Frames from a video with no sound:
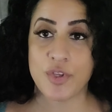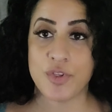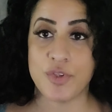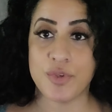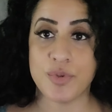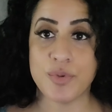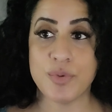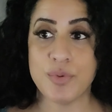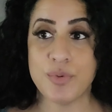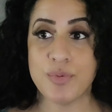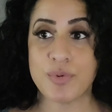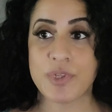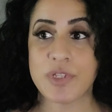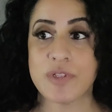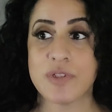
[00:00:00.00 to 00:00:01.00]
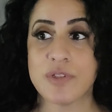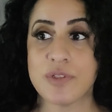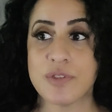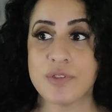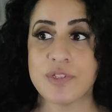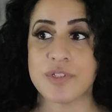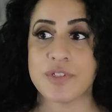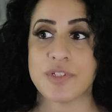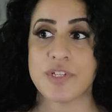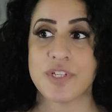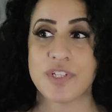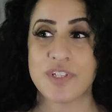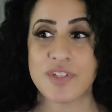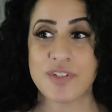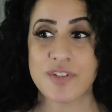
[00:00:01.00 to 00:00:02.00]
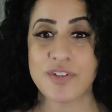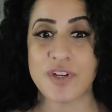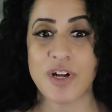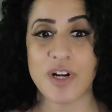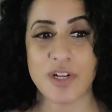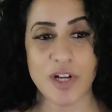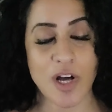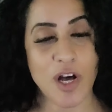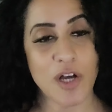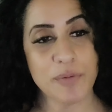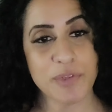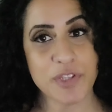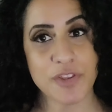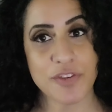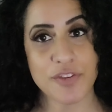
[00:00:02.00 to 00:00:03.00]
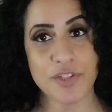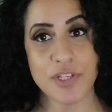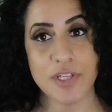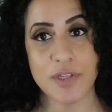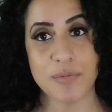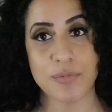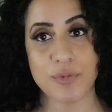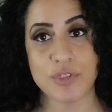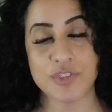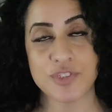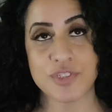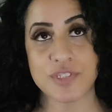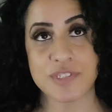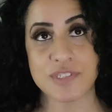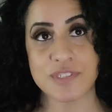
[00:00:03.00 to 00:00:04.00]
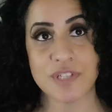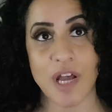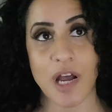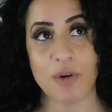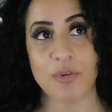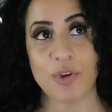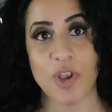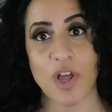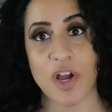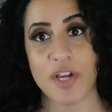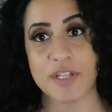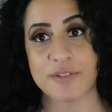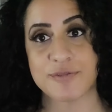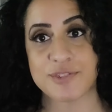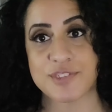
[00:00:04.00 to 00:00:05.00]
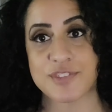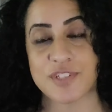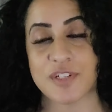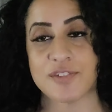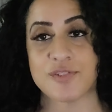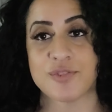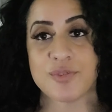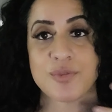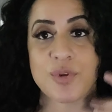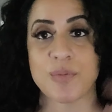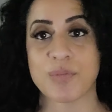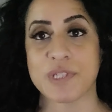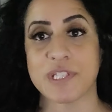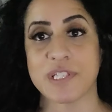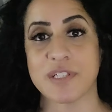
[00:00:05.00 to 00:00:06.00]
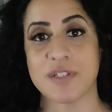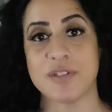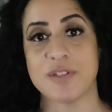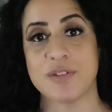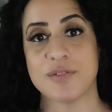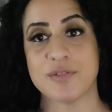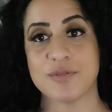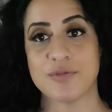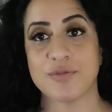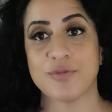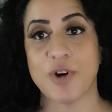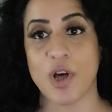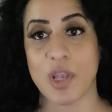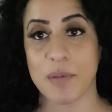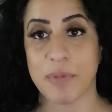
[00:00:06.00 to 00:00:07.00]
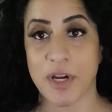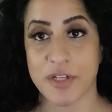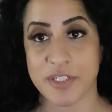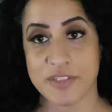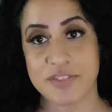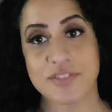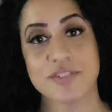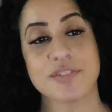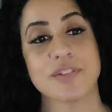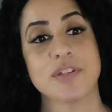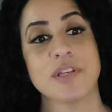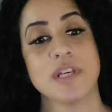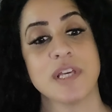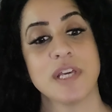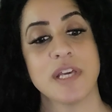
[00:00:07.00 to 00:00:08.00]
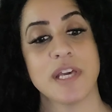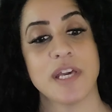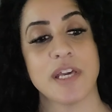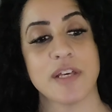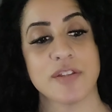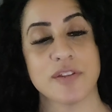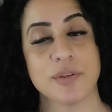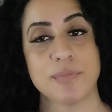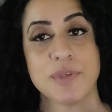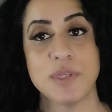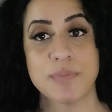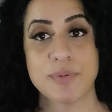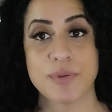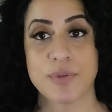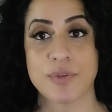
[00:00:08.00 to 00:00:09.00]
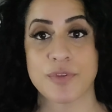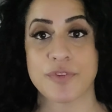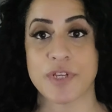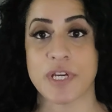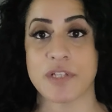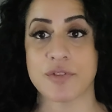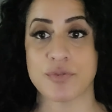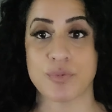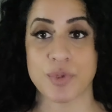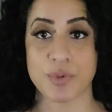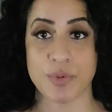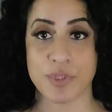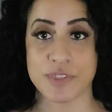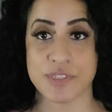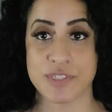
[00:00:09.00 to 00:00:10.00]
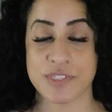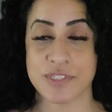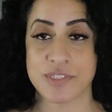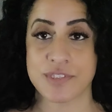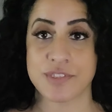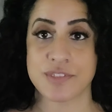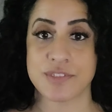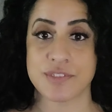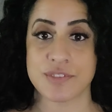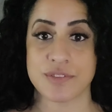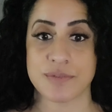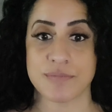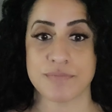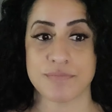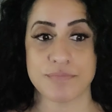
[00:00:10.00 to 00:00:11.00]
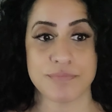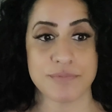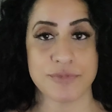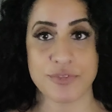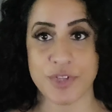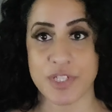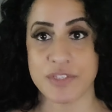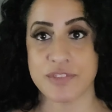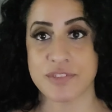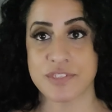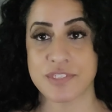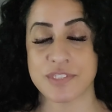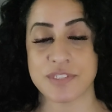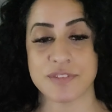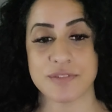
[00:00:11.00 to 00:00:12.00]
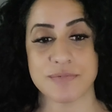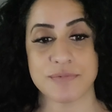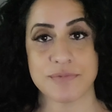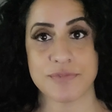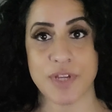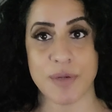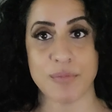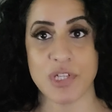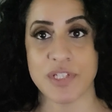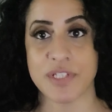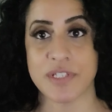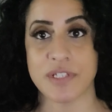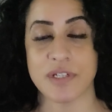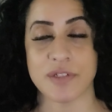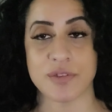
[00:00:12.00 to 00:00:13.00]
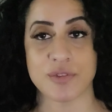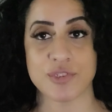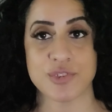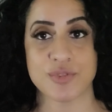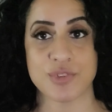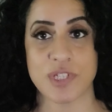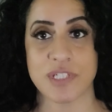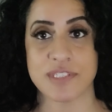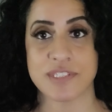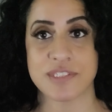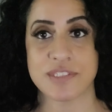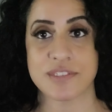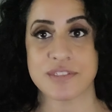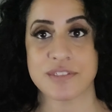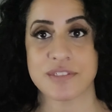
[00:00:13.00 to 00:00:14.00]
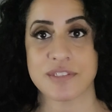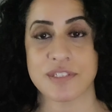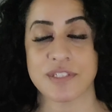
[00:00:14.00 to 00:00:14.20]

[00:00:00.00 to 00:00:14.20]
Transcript: you will hear a common theme, which is our lives tend to completely fall apart, and the people that were once friends, family, understood us,